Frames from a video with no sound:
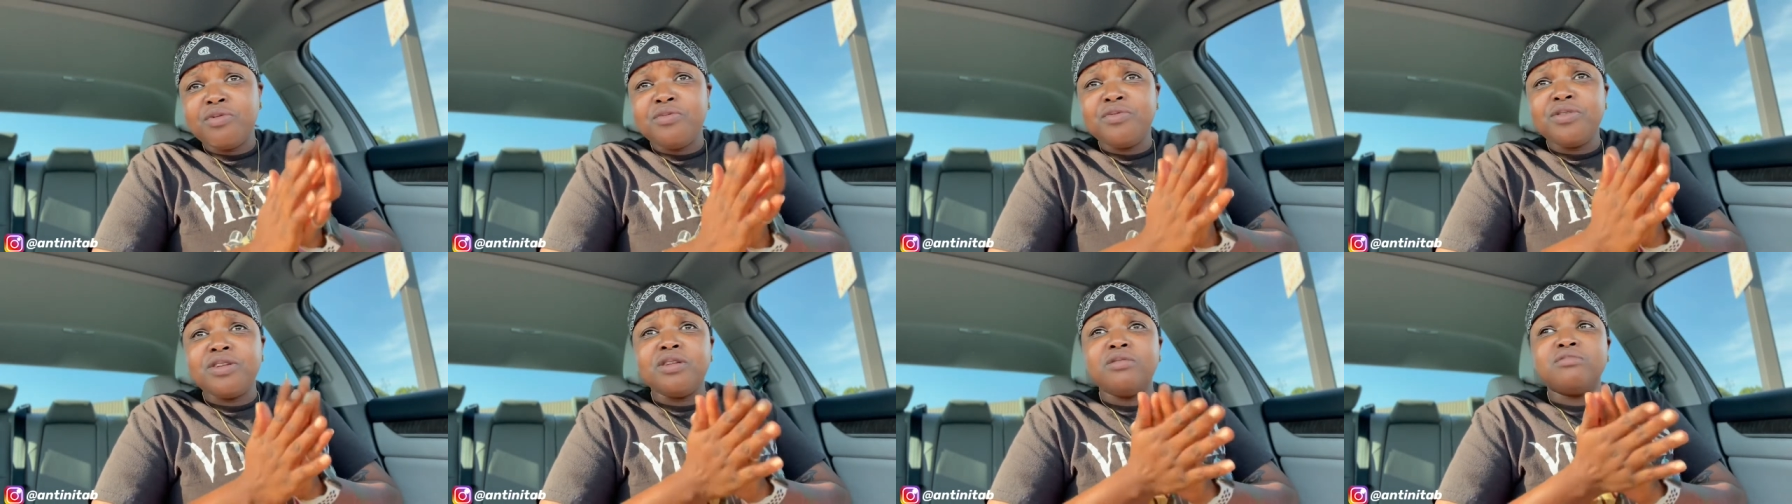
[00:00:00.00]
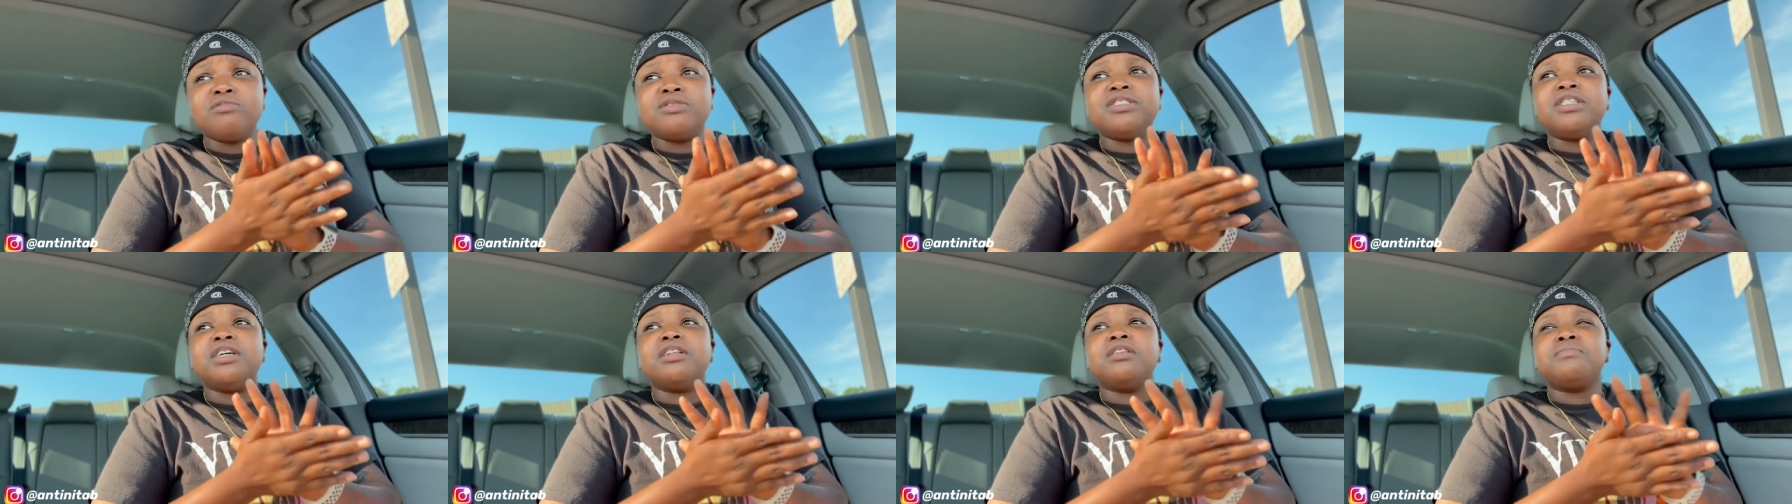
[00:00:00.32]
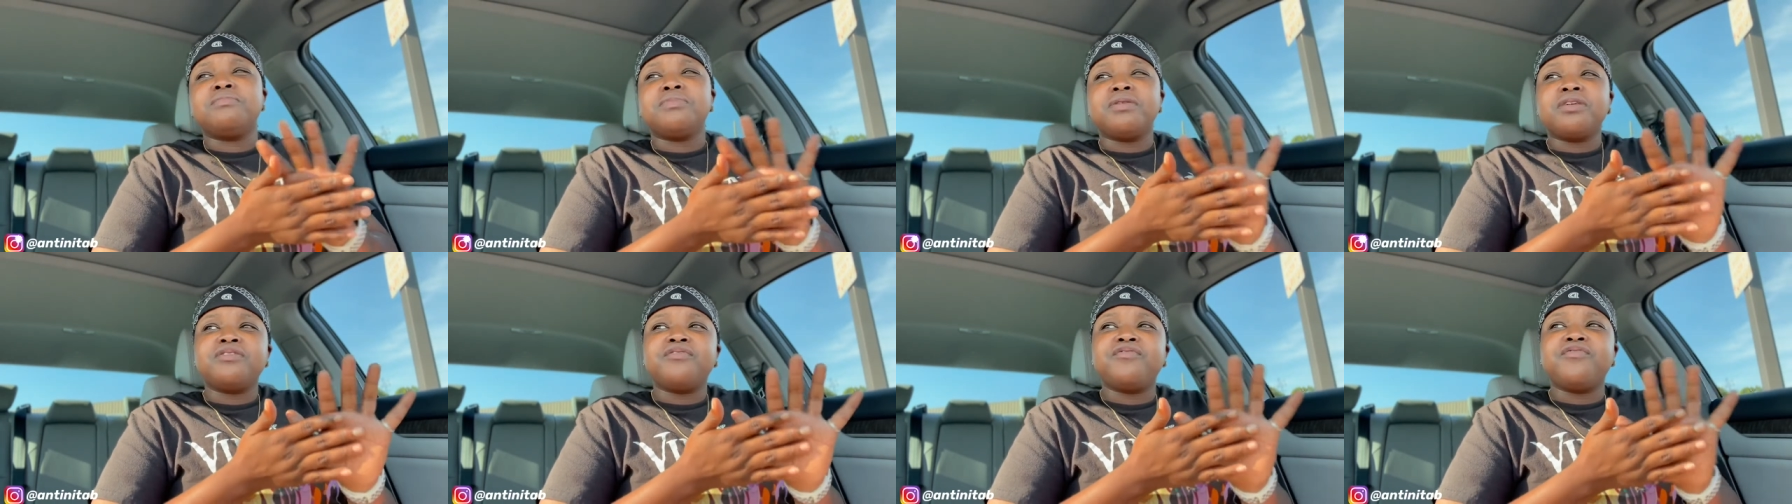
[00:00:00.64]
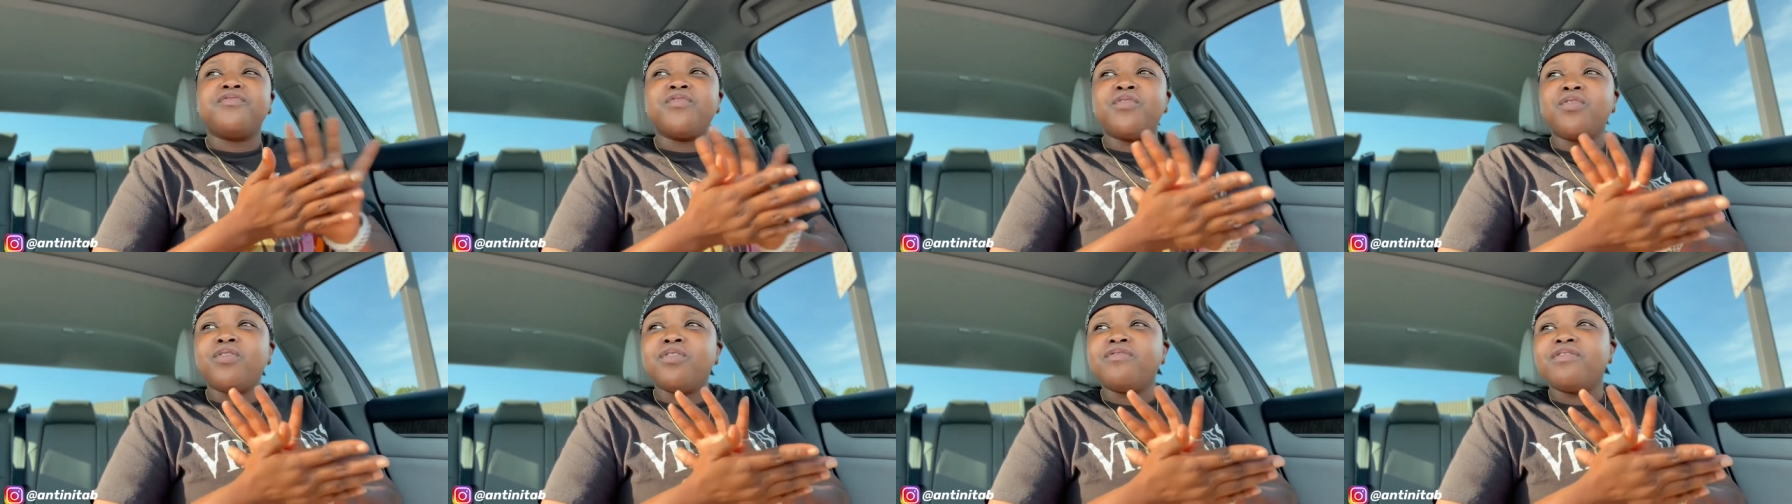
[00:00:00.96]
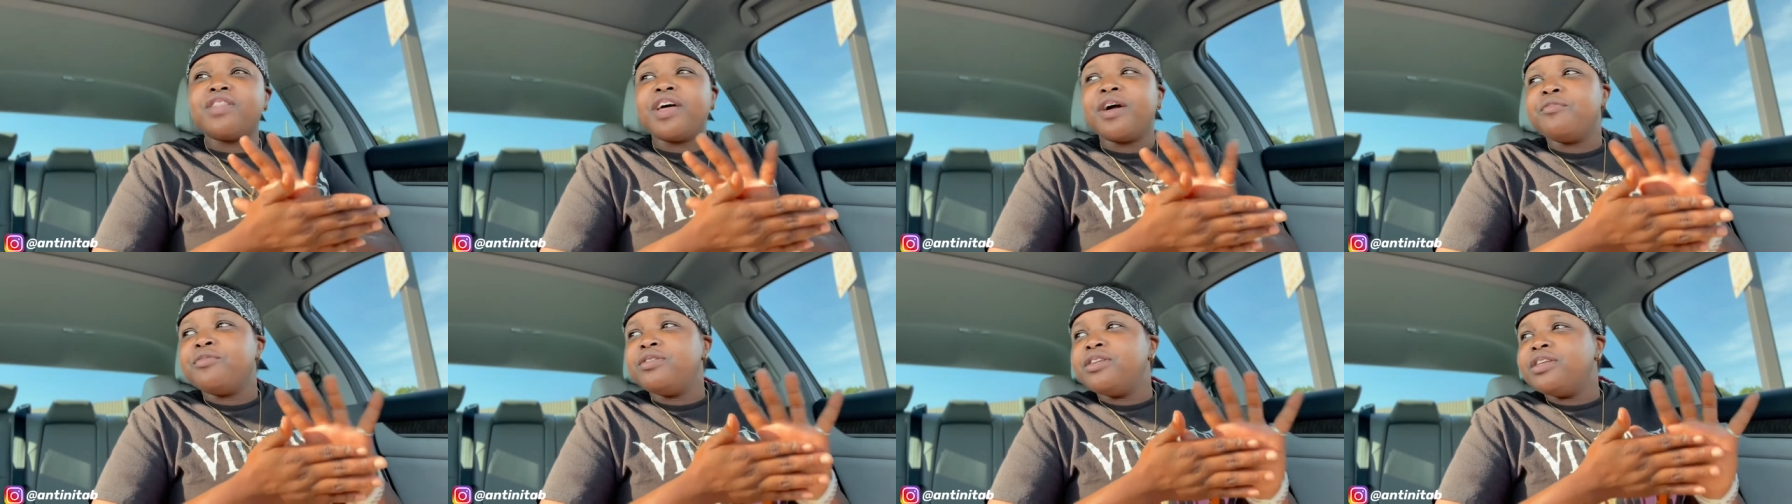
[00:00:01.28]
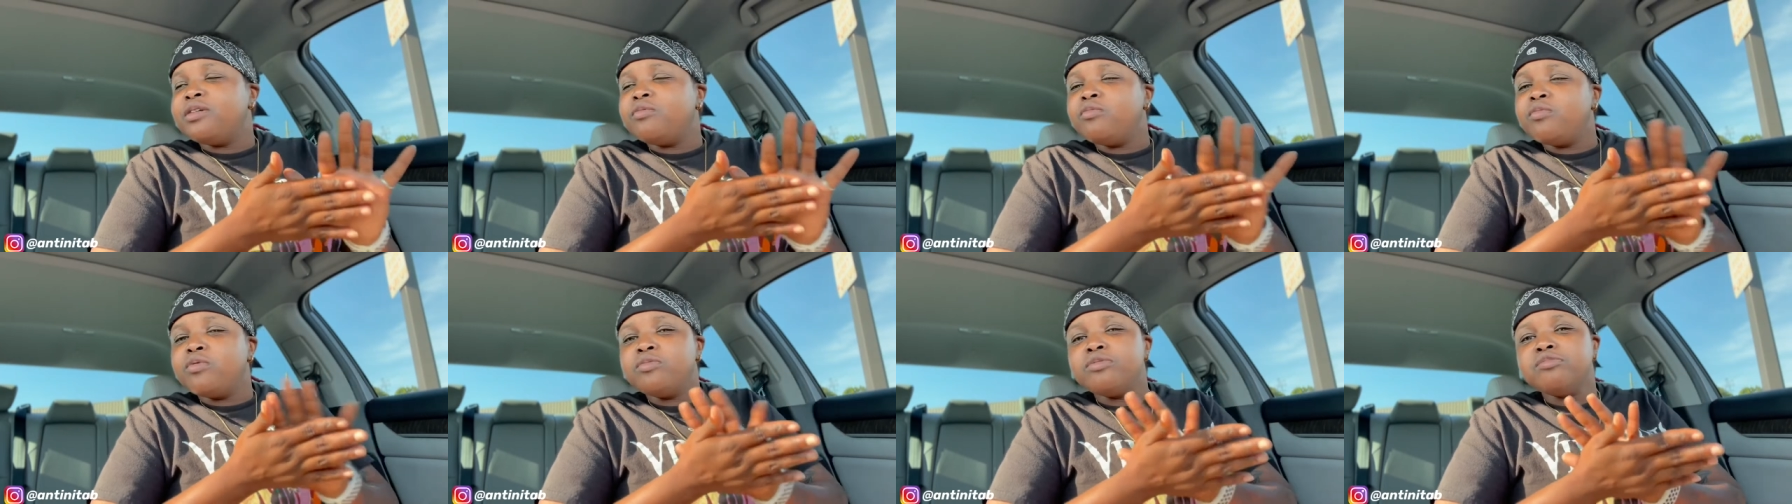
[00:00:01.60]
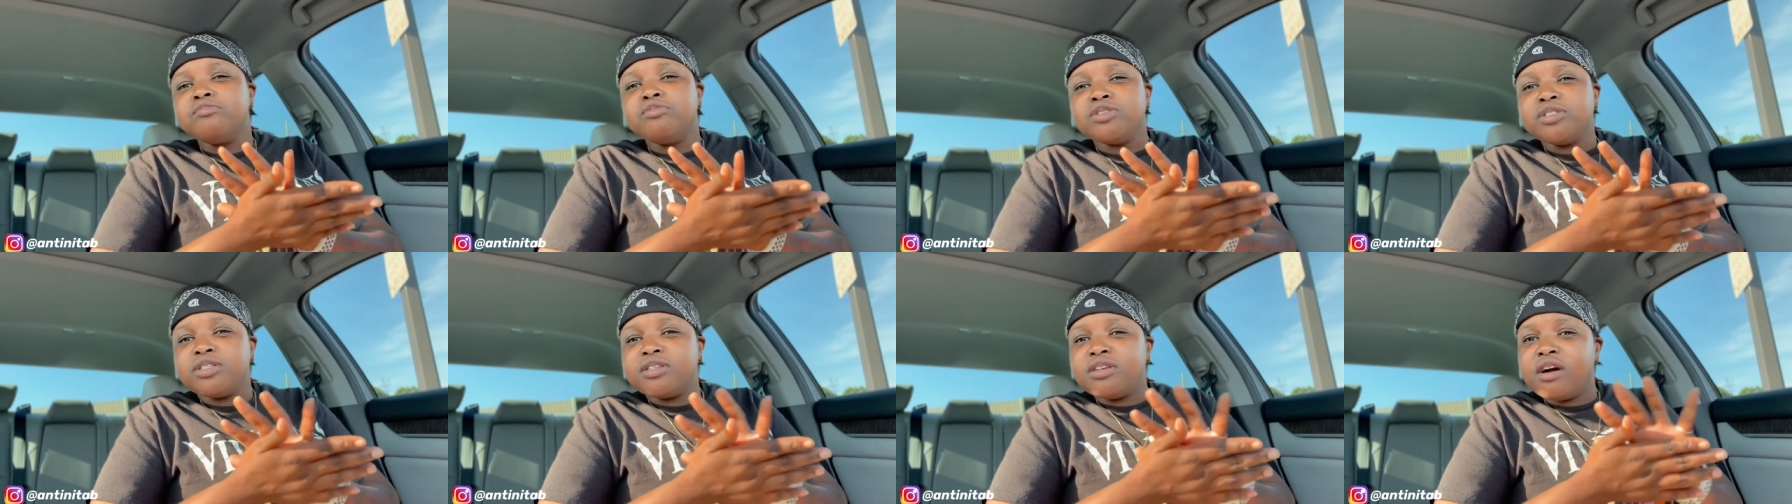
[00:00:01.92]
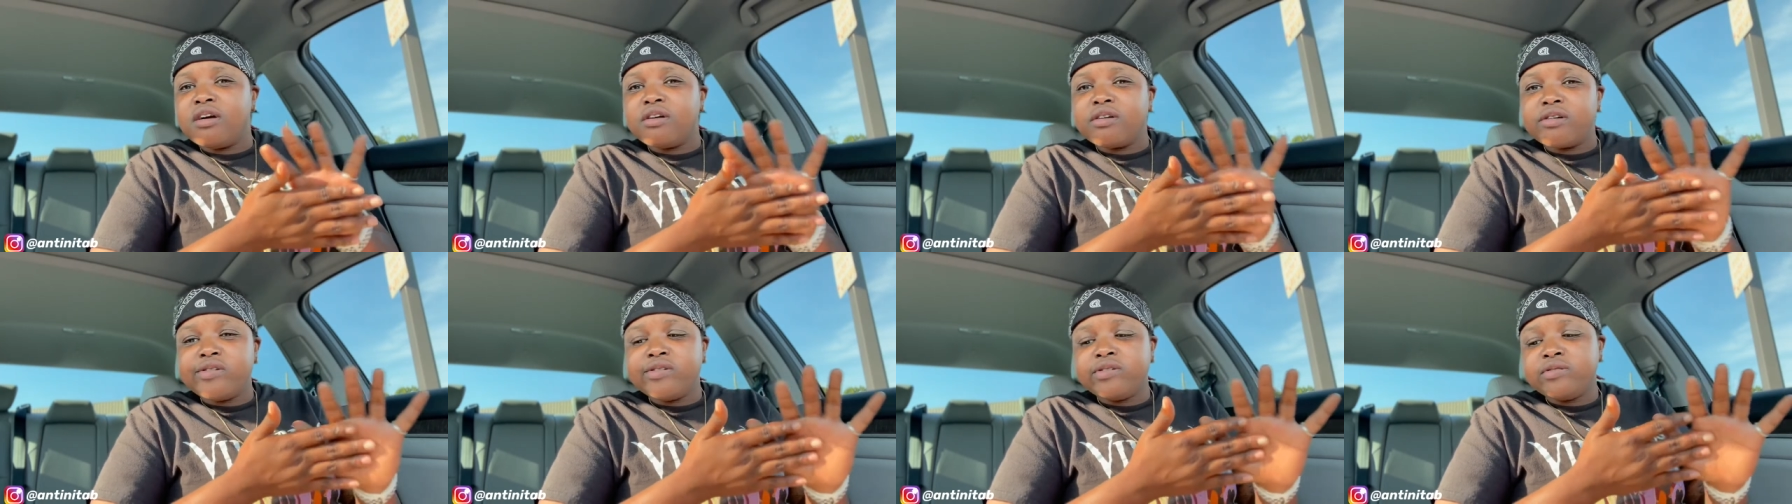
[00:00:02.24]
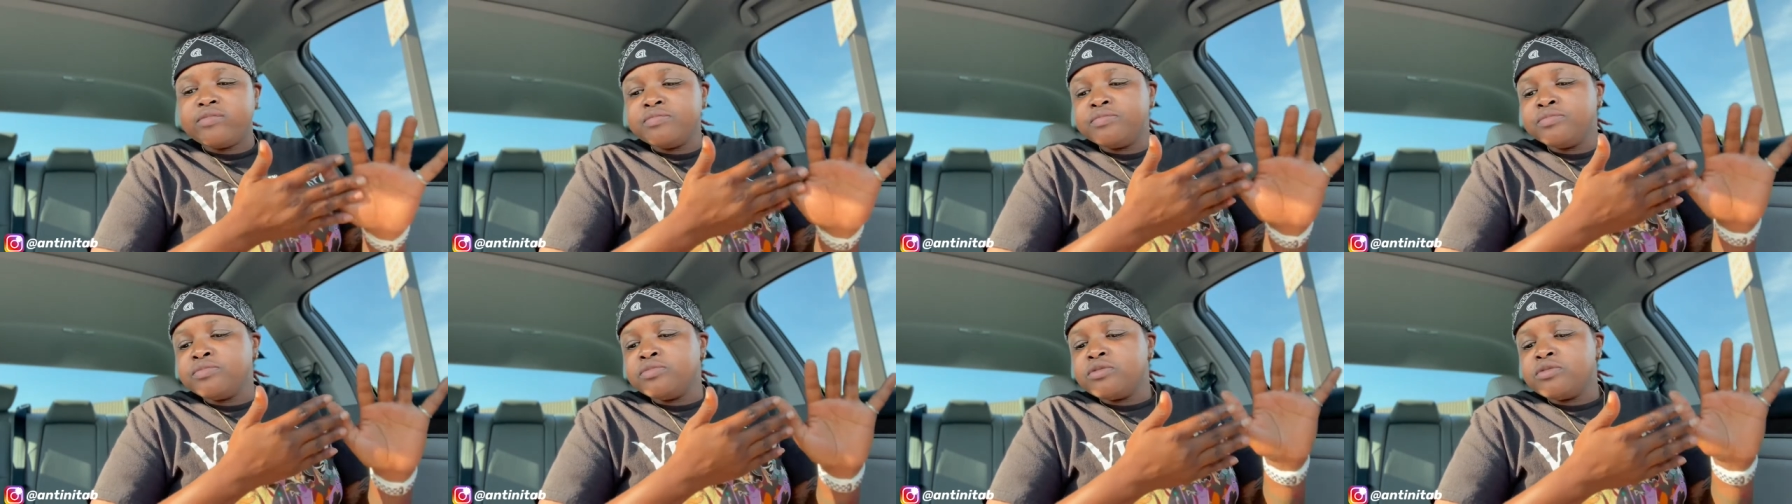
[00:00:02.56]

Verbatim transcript: We really don't celebrate the fourth like we did when we was younger.